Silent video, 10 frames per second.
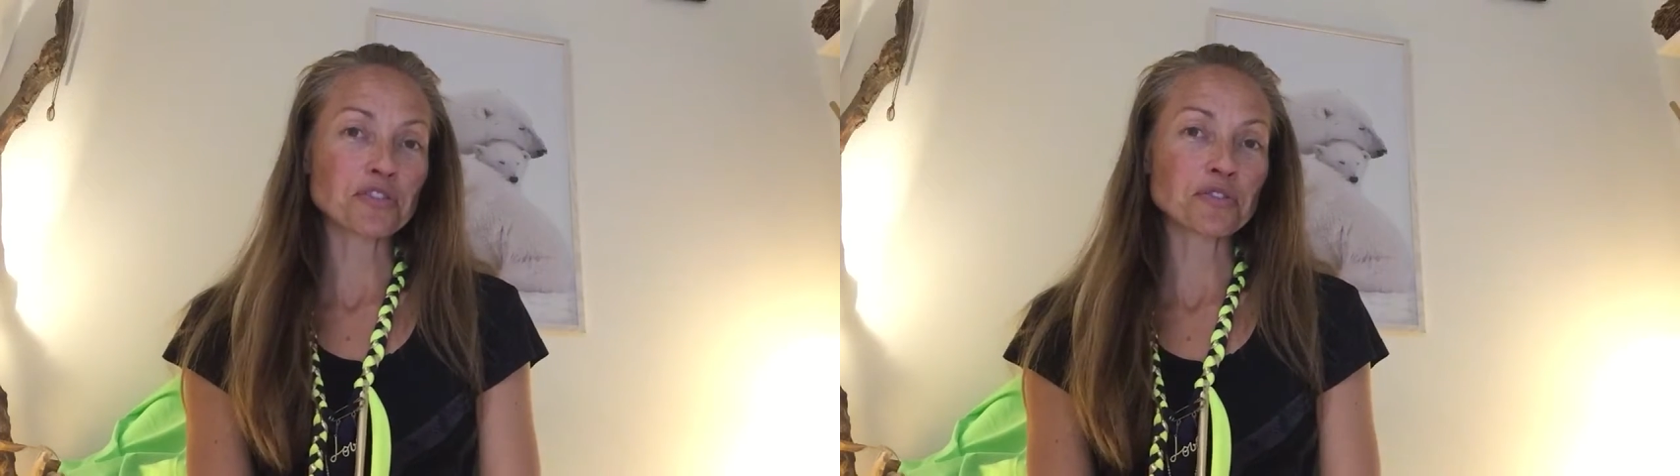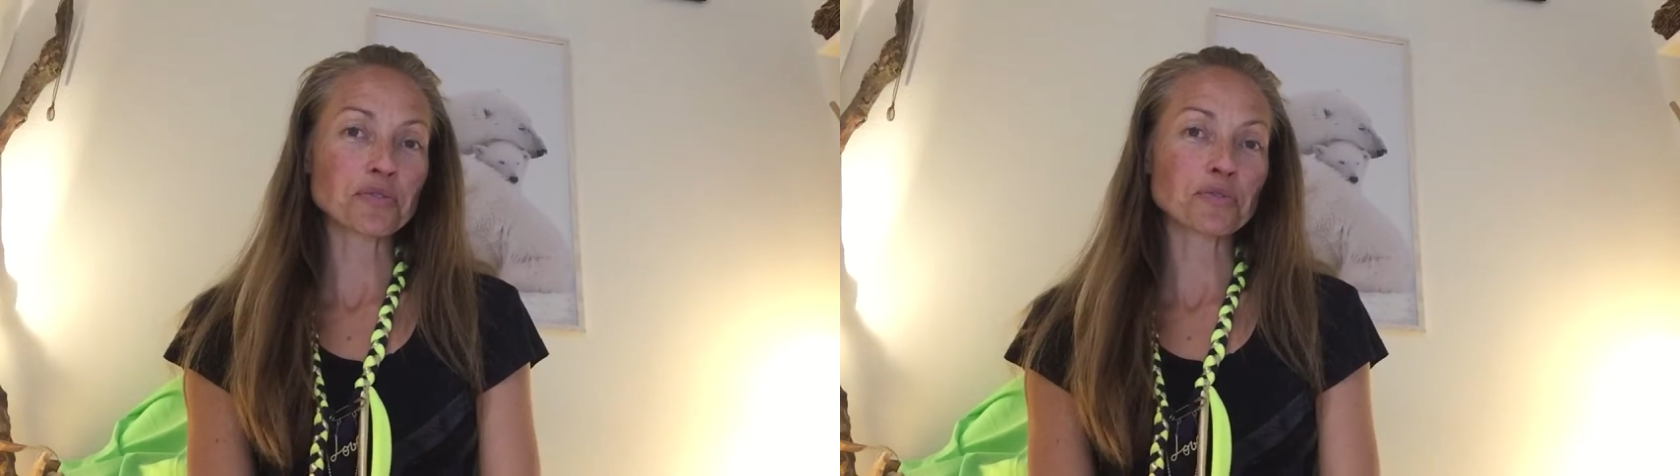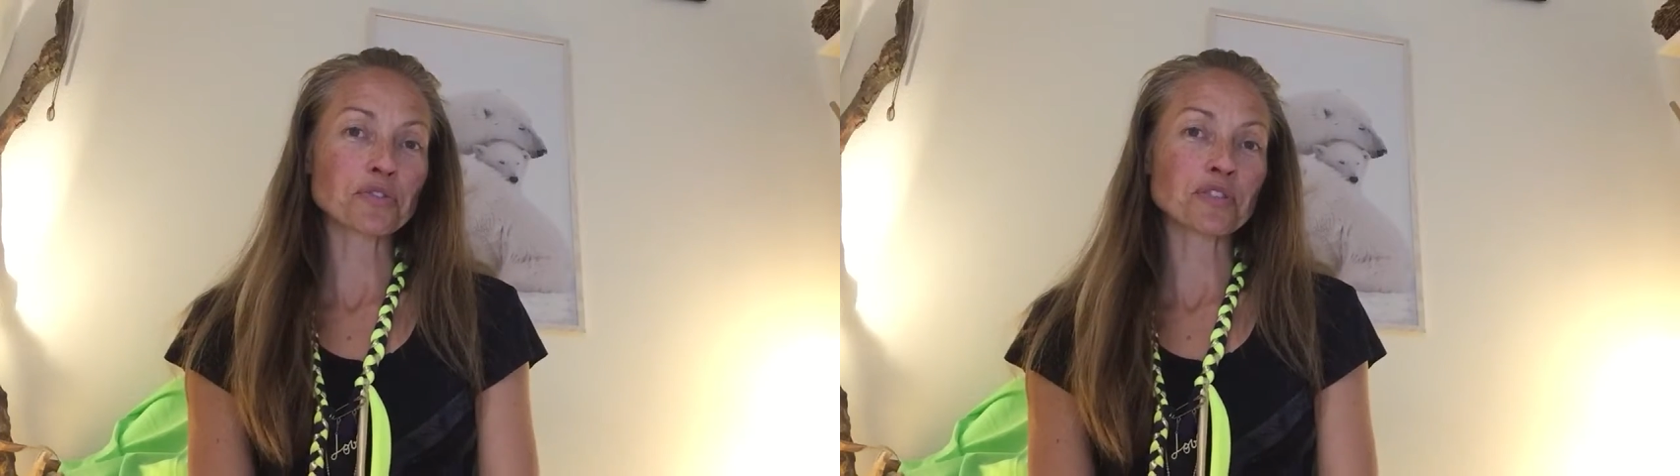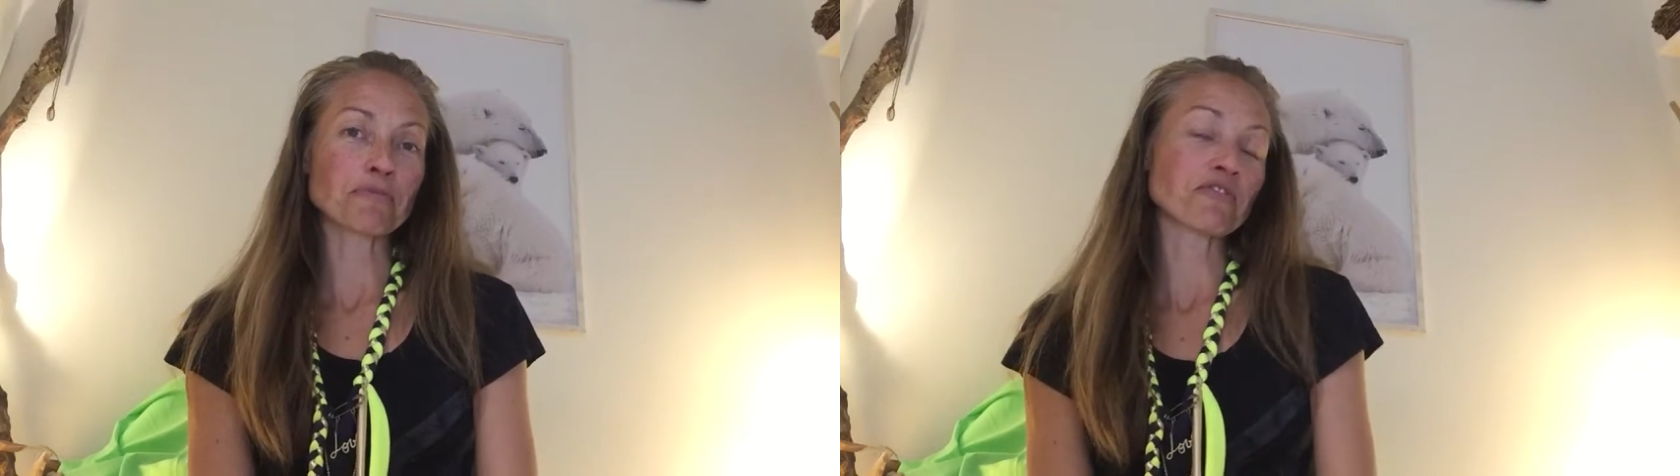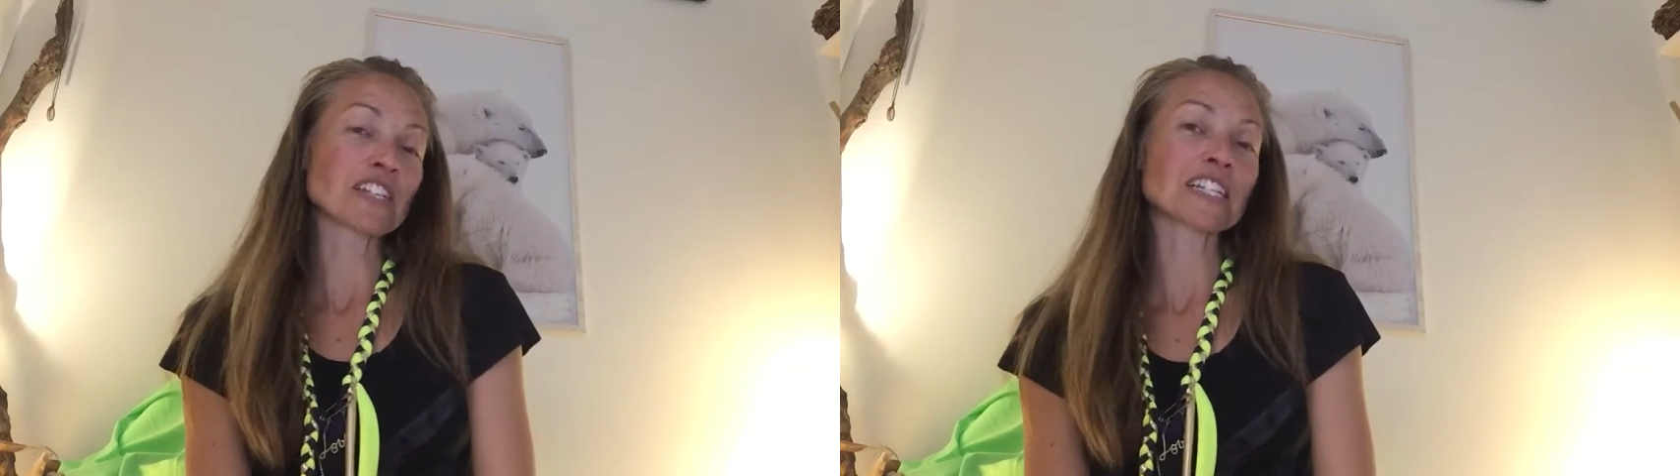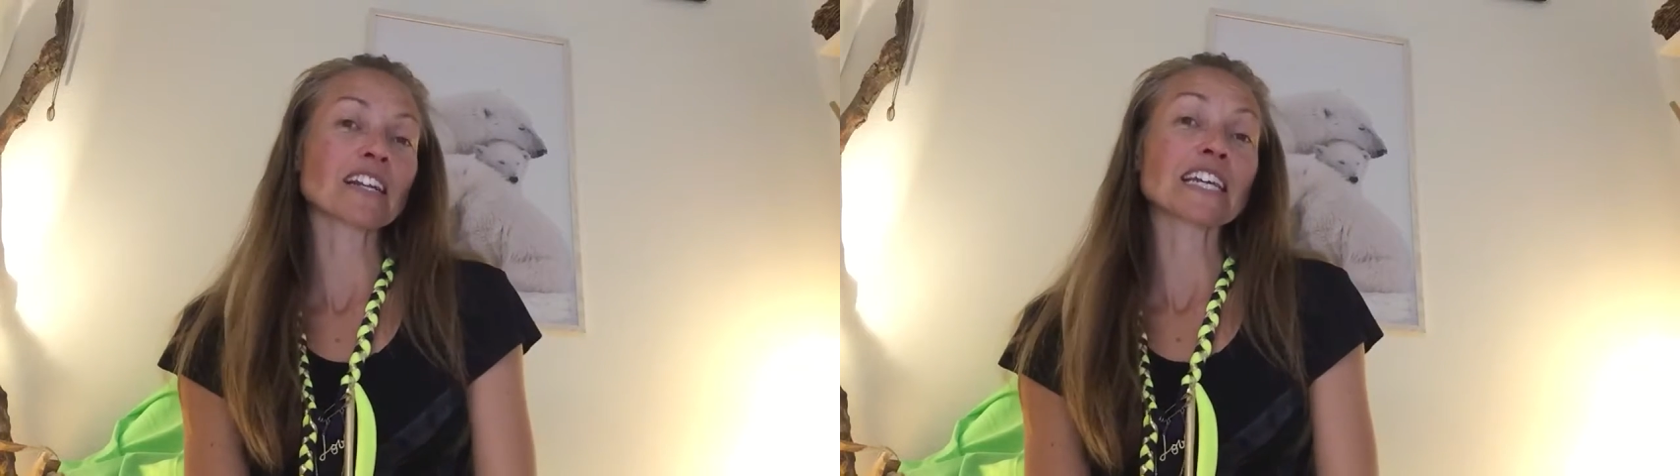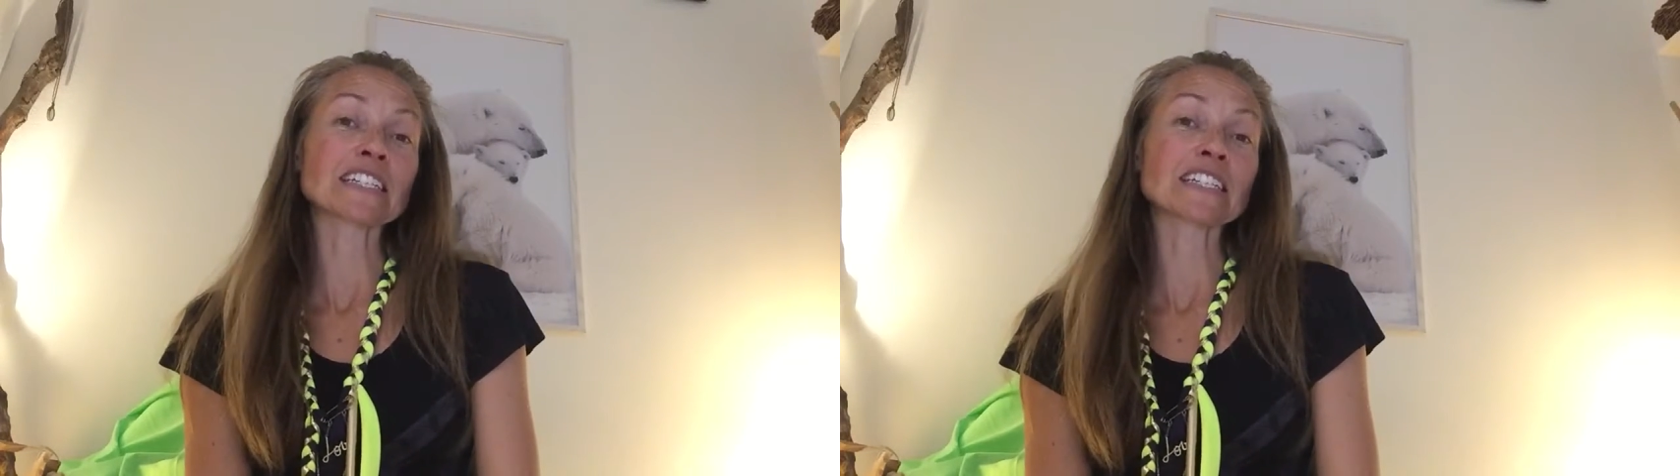to do some physical